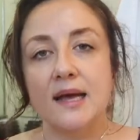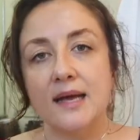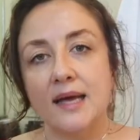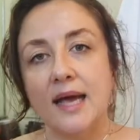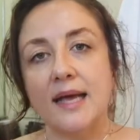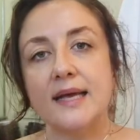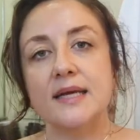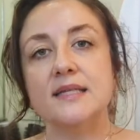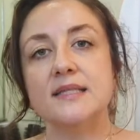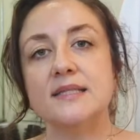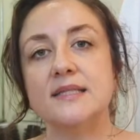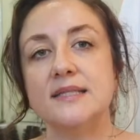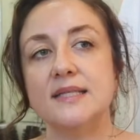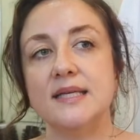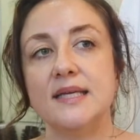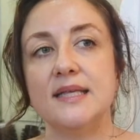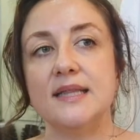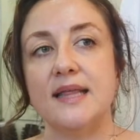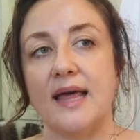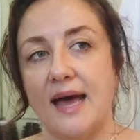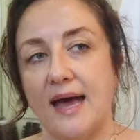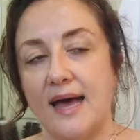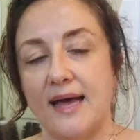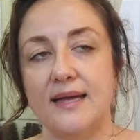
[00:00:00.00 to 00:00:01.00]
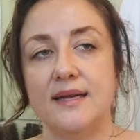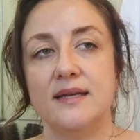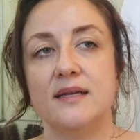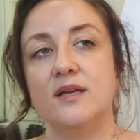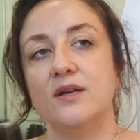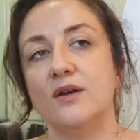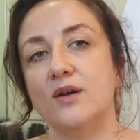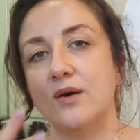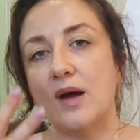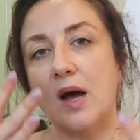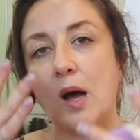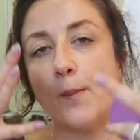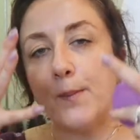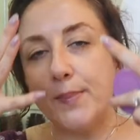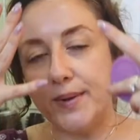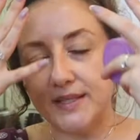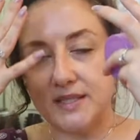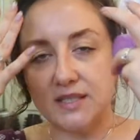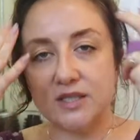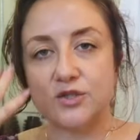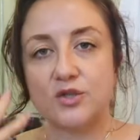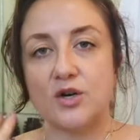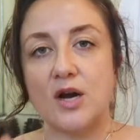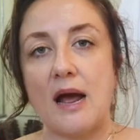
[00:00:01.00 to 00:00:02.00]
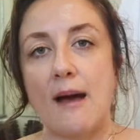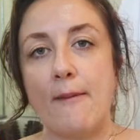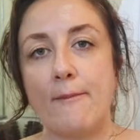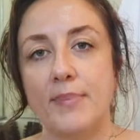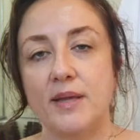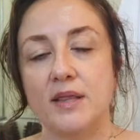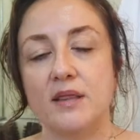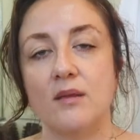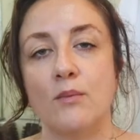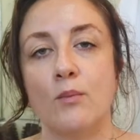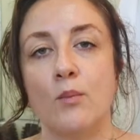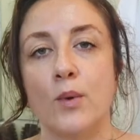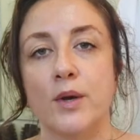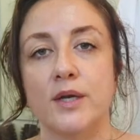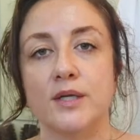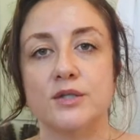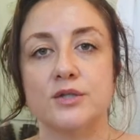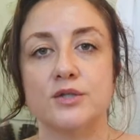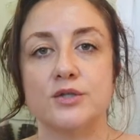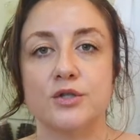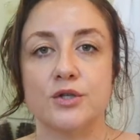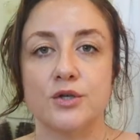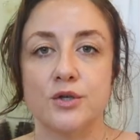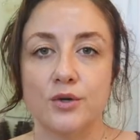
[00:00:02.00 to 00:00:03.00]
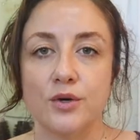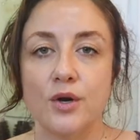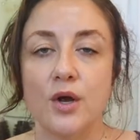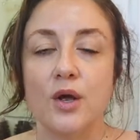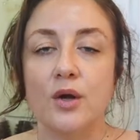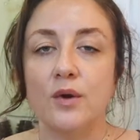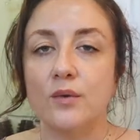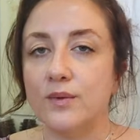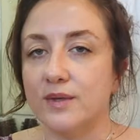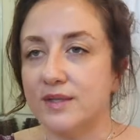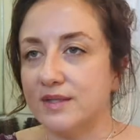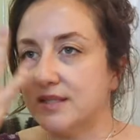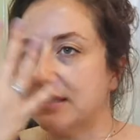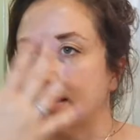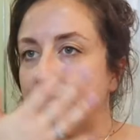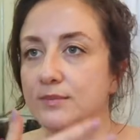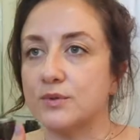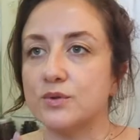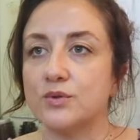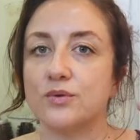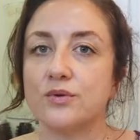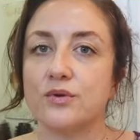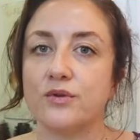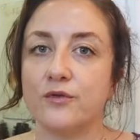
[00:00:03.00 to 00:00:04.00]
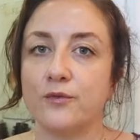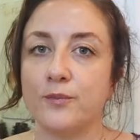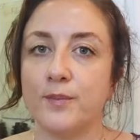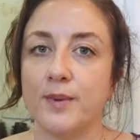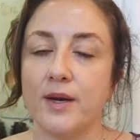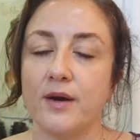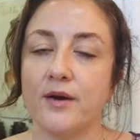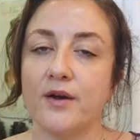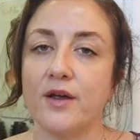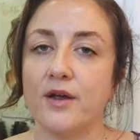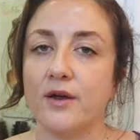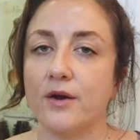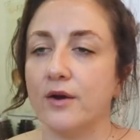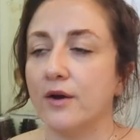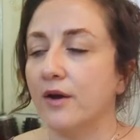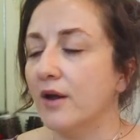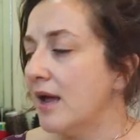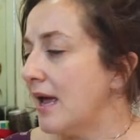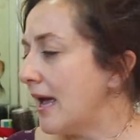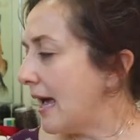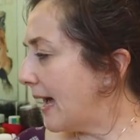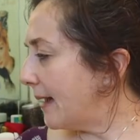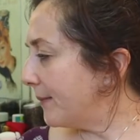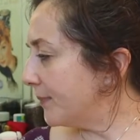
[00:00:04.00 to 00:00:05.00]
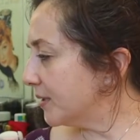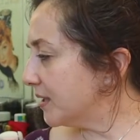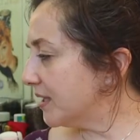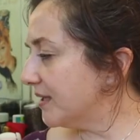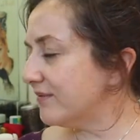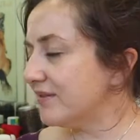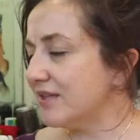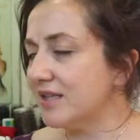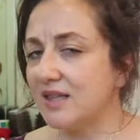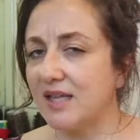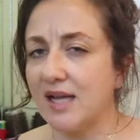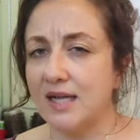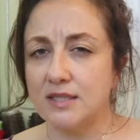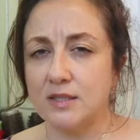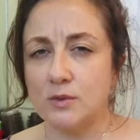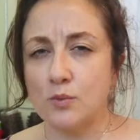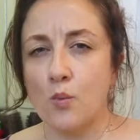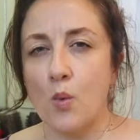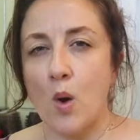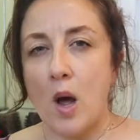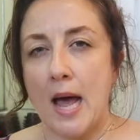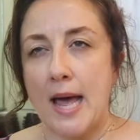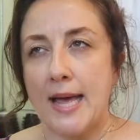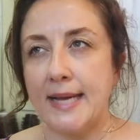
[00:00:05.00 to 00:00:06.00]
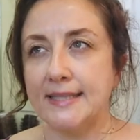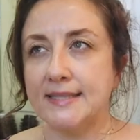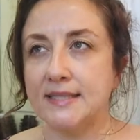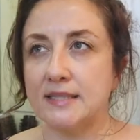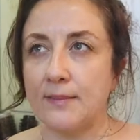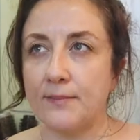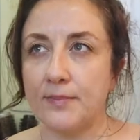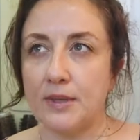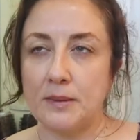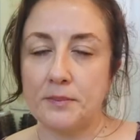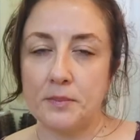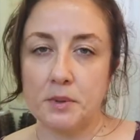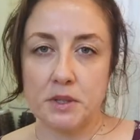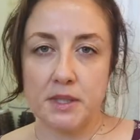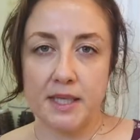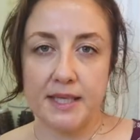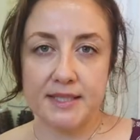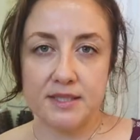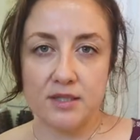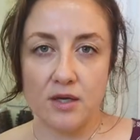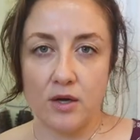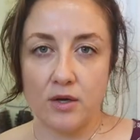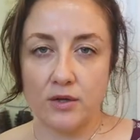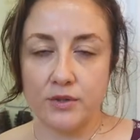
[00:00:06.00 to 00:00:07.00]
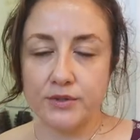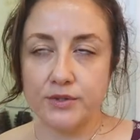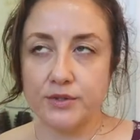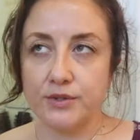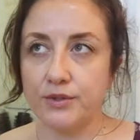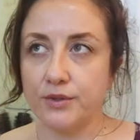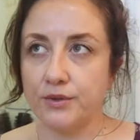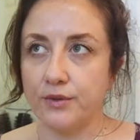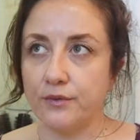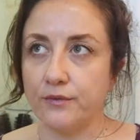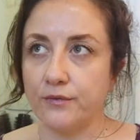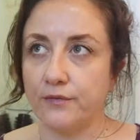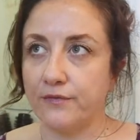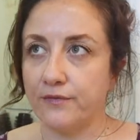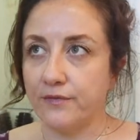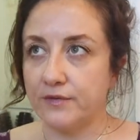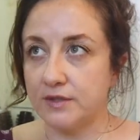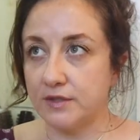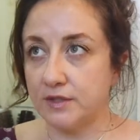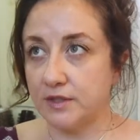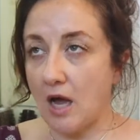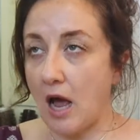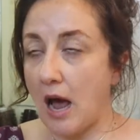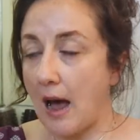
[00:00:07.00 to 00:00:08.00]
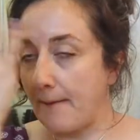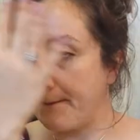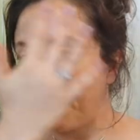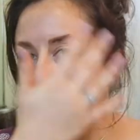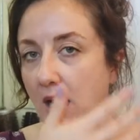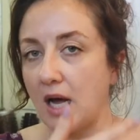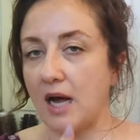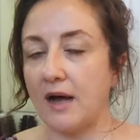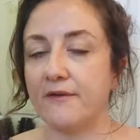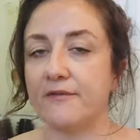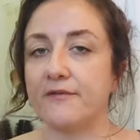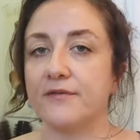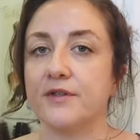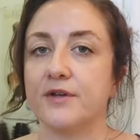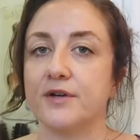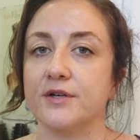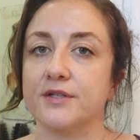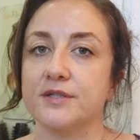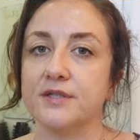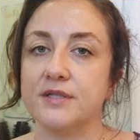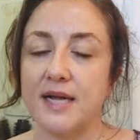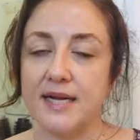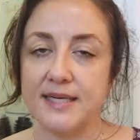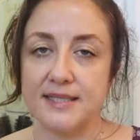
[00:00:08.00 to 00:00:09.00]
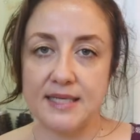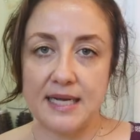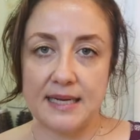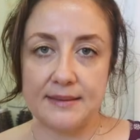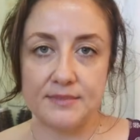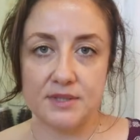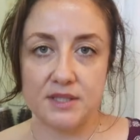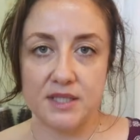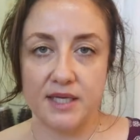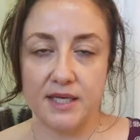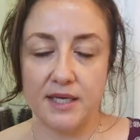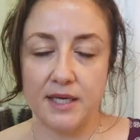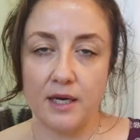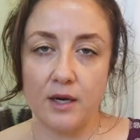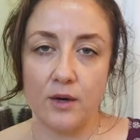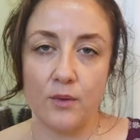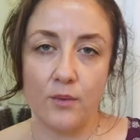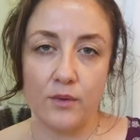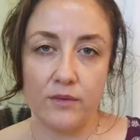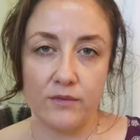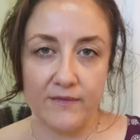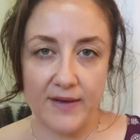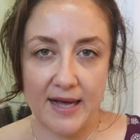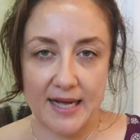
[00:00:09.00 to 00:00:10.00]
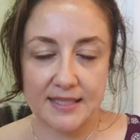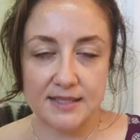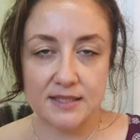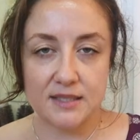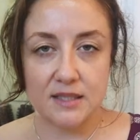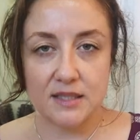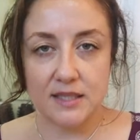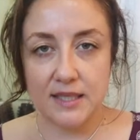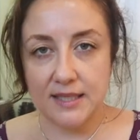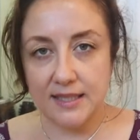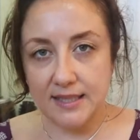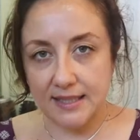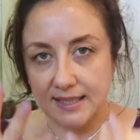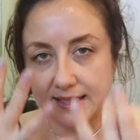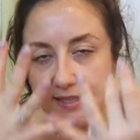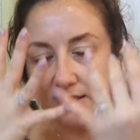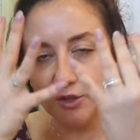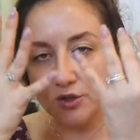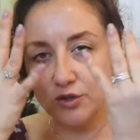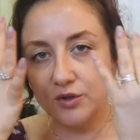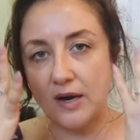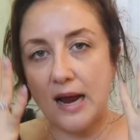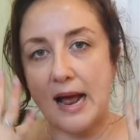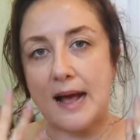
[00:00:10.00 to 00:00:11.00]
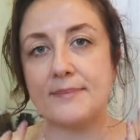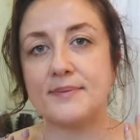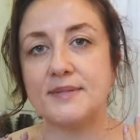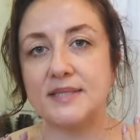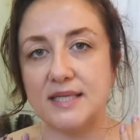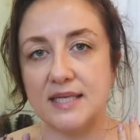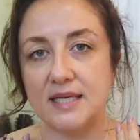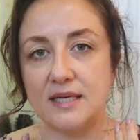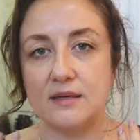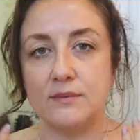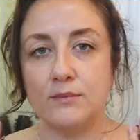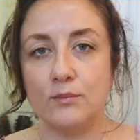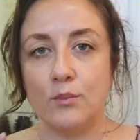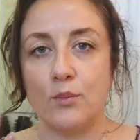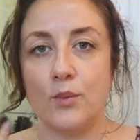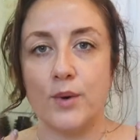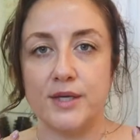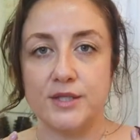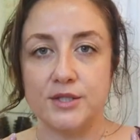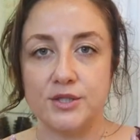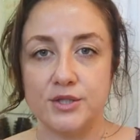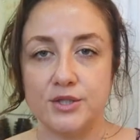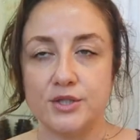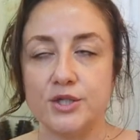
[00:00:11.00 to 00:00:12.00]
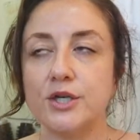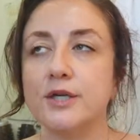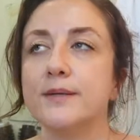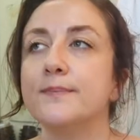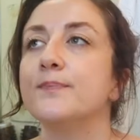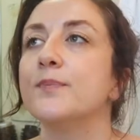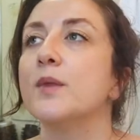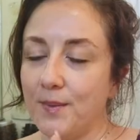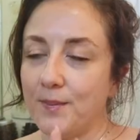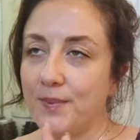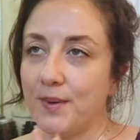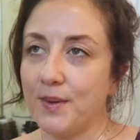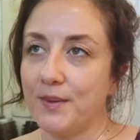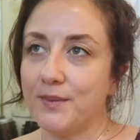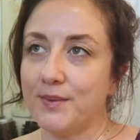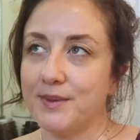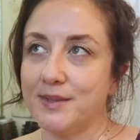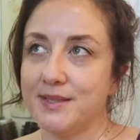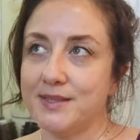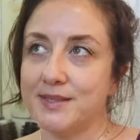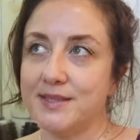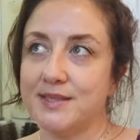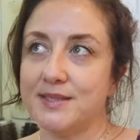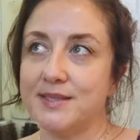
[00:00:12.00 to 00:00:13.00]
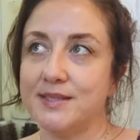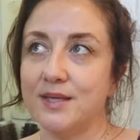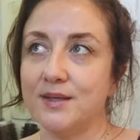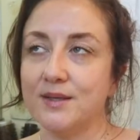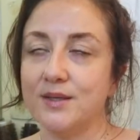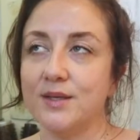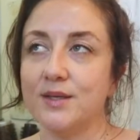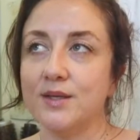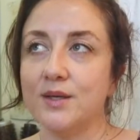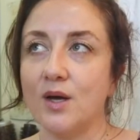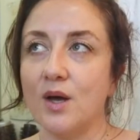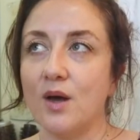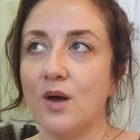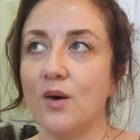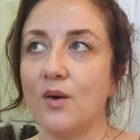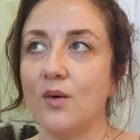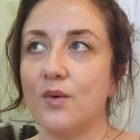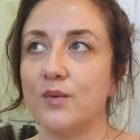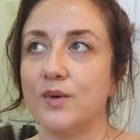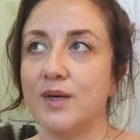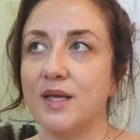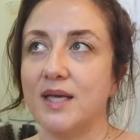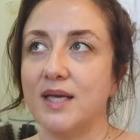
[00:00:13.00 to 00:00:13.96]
I could see that, you know, helping to trap in the moisture with some sort of barrier. I believe that that's why some people like to also top off their nighttime skincare with Vaseline. It traps in moisture. But with silicone